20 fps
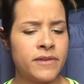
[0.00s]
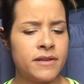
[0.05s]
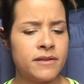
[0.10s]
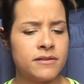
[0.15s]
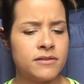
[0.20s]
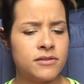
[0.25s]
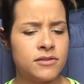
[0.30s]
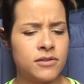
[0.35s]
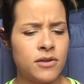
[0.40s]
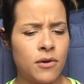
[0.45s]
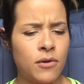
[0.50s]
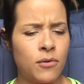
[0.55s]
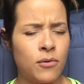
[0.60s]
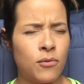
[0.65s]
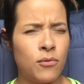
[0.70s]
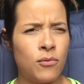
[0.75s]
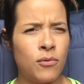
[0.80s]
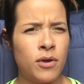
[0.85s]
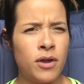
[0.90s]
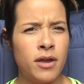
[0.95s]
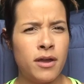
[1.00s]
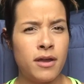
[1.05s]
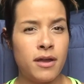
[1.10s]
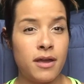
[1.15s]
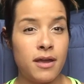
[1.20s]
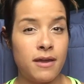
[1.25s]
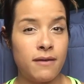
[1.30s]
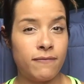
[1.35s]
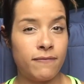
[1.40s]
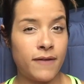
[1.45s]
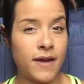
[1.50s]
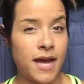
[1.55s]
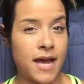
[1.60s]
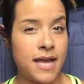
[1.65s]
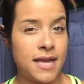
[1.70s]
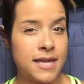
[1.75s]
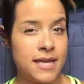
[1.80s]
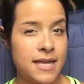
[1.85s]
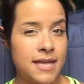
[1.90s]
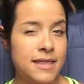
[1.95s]
So if I
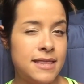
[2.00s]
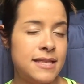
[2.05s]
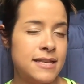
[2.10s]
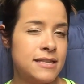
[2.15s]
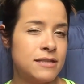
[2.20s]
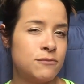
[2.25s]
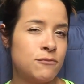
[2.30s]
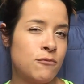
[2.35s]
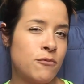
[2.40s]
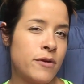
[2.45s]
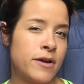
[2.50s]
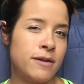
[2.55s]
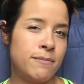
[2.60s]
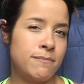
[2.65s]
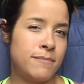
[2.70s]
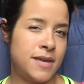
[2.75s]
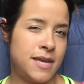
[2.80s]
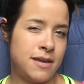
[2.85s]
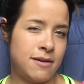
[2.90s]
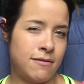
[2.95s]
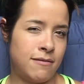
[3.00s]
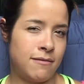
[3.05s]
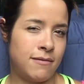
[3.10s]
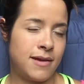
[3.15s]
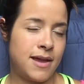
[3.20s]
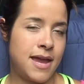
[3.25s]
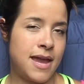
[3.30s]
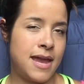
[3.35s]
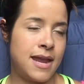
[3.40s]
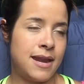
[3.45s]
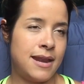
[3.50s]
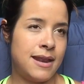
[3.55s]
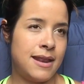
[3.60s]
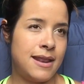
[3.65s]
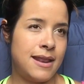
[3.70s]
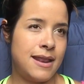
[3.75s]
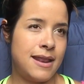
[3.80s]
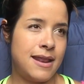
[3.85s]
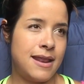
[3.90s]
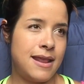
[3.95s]
get this one meal and
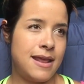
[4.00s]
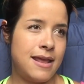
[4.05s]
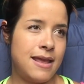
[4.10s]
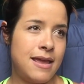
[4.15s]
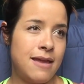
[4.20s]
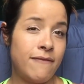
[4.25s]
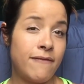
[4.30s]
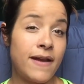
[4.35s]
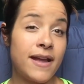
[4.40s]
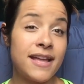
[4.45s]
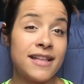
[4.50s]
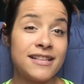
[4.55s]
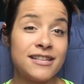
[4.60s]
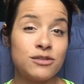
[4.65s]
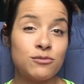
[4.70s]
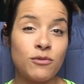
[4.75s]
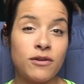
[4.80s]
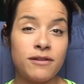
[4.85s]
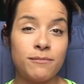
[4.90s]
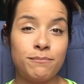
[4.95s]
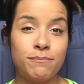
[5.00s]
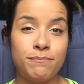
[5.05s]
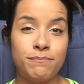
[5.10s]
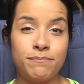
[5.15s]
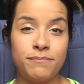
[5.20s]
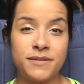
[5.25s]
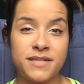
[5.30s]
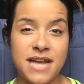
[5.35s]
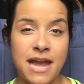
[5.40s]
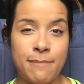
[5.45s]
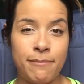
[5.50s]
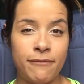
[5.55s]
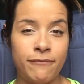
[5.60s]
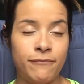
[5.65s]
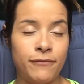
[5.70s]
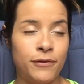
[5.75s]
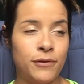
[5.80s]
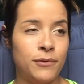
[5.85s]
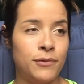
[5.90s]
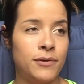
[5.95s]
if I get this one type of
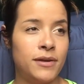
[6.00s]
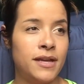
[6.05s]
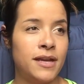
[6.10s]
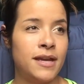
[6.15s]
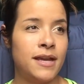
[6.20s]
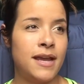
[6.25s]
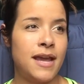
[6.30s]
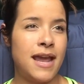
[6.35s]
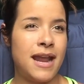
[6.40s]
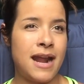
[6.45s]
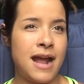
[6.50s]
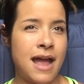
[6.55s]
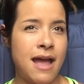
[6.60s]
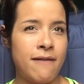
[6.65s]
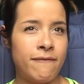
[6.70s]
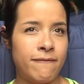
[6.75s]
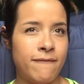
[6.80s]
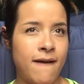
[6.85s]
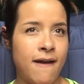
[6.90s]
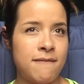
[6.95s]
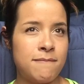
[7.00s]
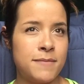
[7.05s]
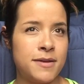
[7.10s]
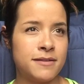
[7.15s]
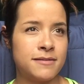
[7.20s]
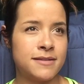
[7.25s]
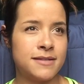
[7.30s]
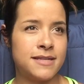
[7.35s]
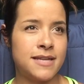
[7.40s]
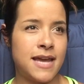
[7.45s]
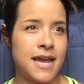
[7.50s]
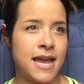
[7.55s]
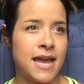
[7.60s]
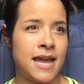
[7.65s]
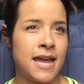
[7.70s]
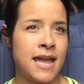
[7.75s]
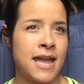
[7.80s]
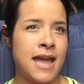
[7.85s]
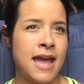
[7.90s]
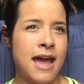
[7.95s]
food and I have 5 meals a day,
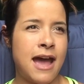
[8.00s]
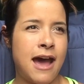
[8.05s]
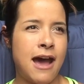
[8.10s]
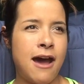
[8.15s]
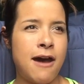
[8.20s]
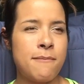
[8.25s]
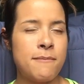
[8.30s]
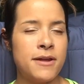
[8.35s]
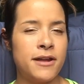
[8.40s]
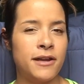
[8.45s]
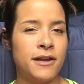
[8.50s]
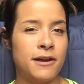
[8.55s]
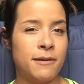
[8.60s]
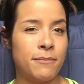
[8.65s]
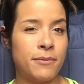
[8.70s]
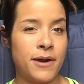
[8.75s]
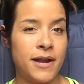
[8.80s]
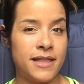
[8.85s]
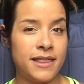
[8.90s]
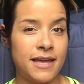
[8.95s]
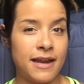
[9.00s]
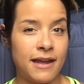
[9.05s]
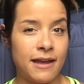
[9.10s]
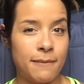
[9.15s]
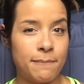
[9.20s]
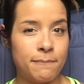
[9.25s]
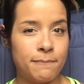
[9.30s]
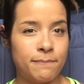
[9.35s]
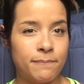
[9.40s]
how am I going to break that up?